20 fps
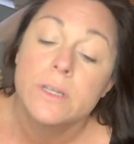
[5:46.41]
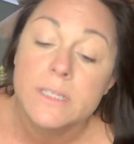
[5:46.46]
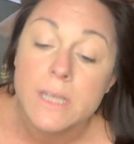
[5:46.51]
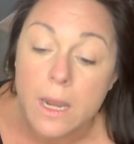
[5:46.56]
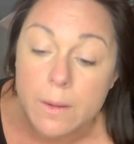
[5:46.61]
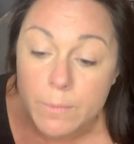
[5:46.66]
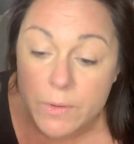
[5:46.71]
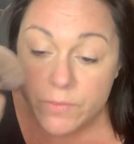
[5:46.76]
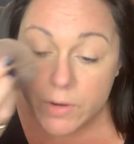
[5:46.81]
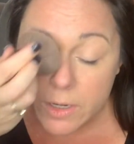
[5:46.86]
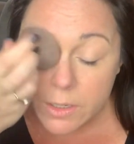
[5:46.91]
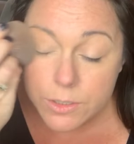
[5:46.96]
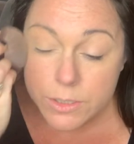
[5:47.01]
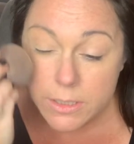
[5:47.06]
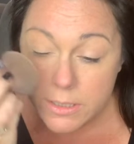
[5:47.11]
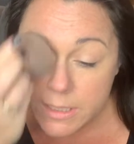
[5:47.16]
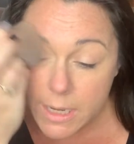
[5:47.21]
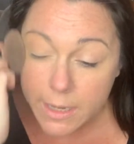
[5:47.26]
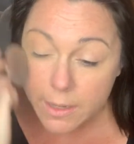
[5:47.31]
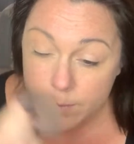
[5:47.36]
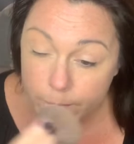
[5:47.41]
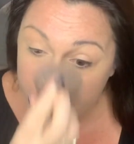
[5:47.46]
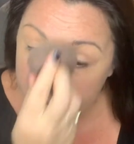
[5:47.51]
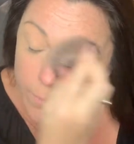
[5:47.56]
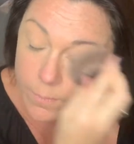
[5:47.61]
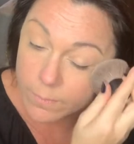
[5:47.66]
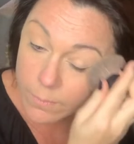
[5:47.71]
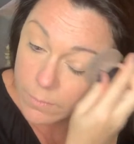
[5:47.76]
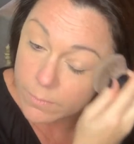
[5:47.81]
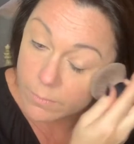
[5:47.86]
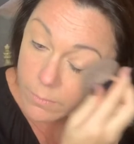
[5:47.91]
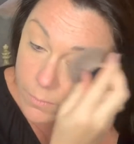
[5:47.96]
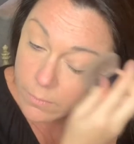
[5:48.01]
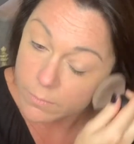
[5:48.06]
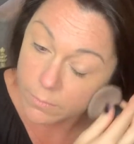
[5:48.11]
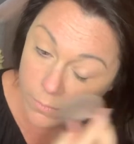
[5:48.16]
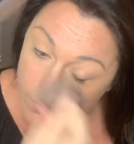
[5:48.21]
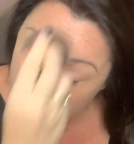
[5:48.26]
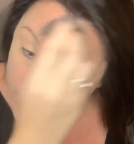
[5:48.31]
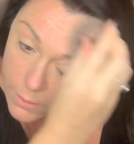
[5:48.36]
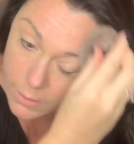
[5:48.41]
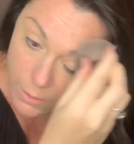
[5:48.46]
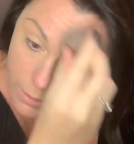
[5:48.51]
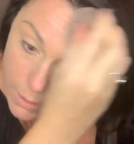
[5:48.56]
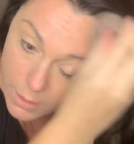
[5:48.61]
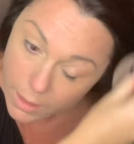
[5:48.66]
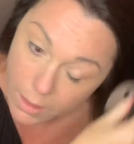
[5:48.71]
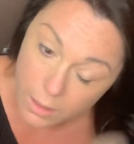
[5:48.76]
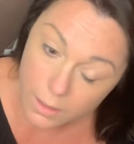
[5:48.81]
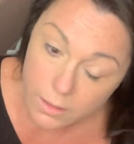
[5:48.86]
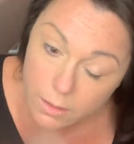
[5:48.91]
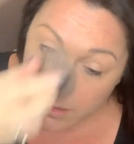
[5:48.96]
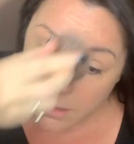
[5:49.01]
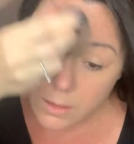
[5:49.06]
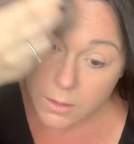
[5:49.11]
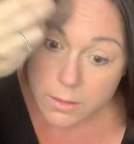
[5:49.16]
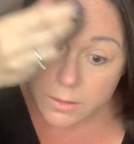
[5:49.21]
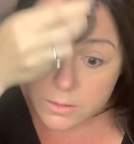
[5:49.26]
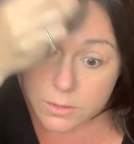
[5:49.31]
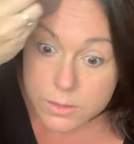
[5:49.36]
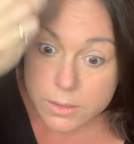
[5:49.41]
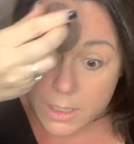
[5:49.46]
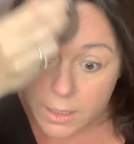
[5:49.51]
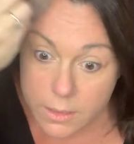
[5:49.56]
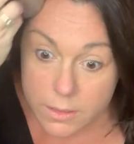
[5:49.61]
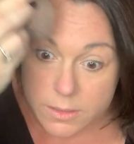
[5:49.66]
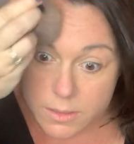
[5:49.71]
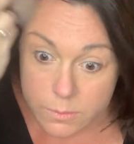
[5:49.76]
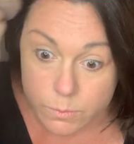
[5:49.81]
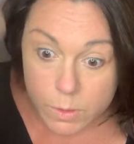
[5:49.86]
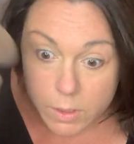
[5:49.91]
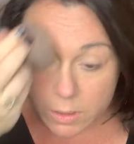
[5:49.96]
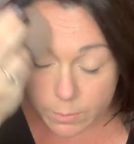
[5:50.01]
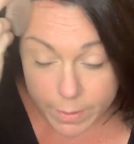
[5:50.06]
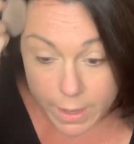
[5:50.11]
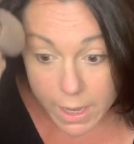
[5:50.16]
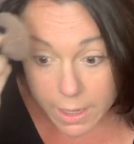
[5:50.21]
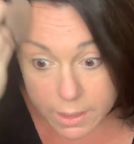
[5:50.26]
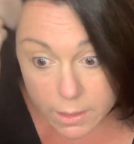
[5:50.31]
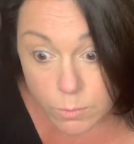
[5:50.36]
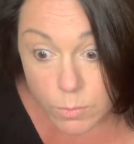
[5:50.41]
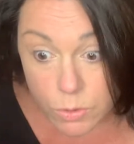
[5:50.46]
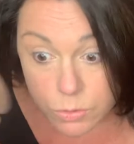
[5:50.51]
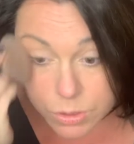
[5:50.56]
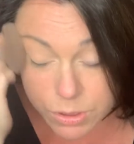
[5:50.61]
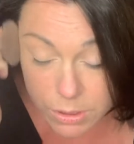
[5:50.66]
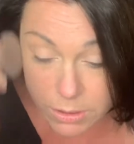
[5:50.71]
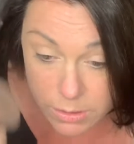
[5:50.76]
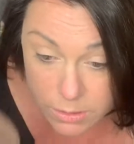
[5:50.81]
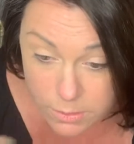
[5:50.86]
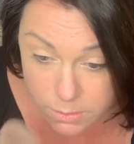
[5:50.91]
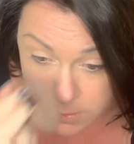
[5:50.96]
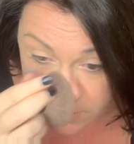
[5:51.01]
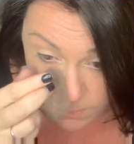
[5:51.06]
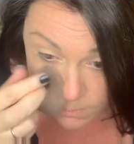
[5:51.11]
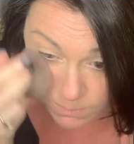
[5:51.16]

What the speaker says: time of year, I should say. Again, just kind of small patting motions.